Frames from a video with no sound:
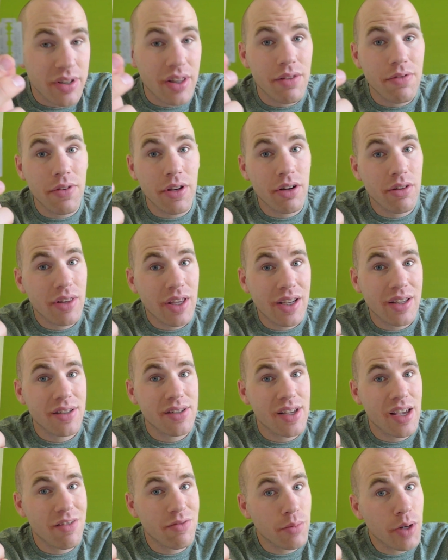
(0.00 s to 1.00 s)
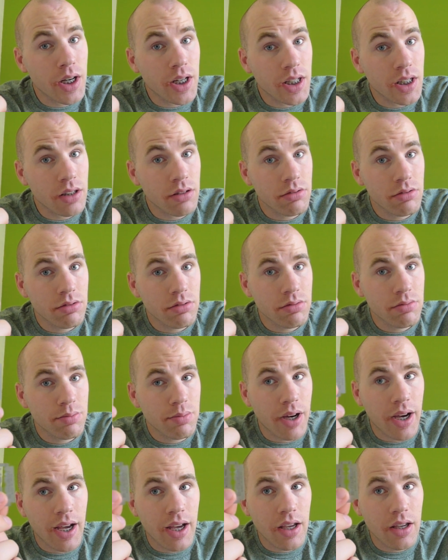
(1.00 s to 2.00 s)
So they figured they could save money
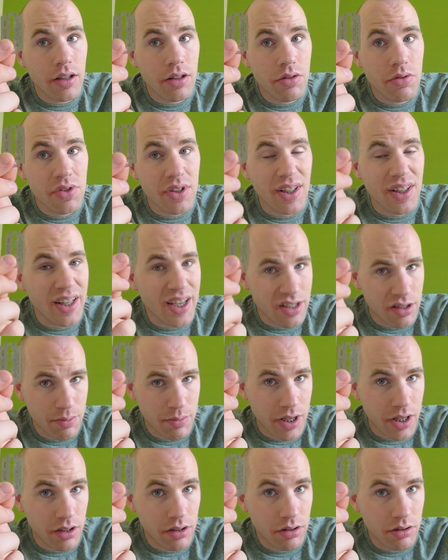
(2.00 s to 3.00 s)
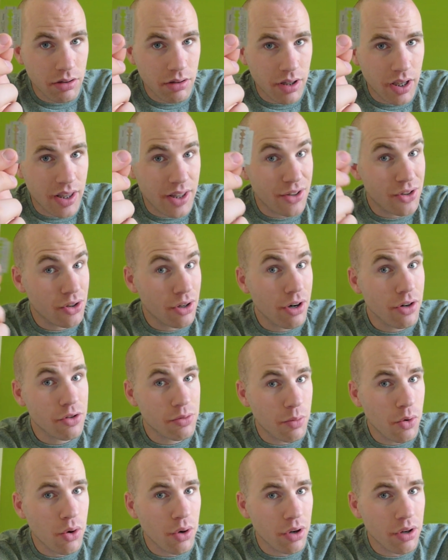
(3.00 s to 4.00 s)
by using less metal and then
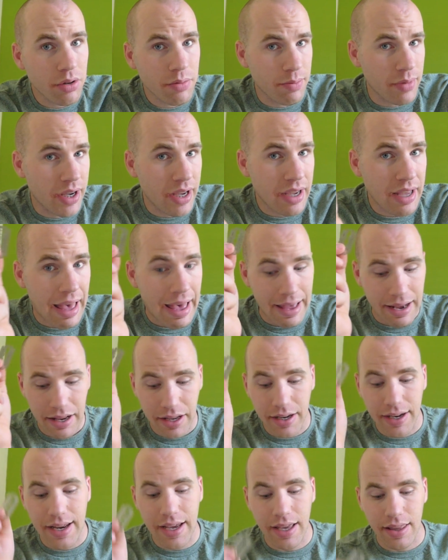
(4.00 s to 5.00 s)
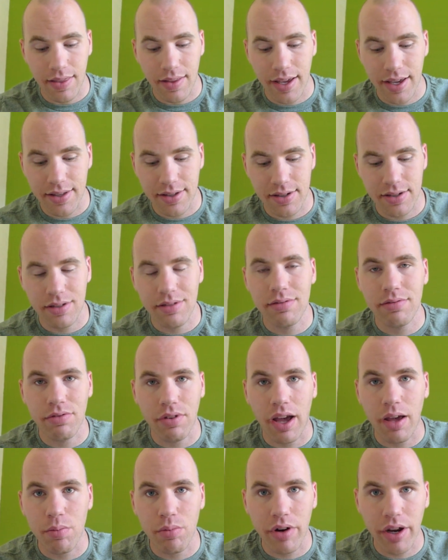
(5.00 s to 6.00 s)
charge more by adding neon lights and
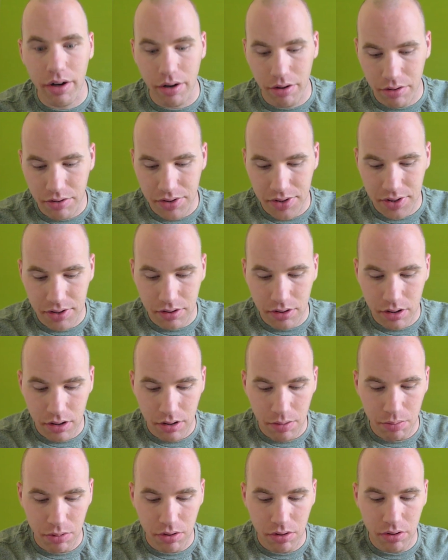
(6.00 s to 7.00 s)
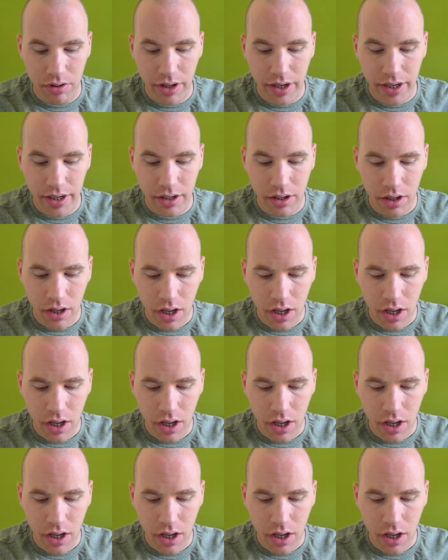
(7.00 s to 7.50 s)
vibrators, and the ProGlide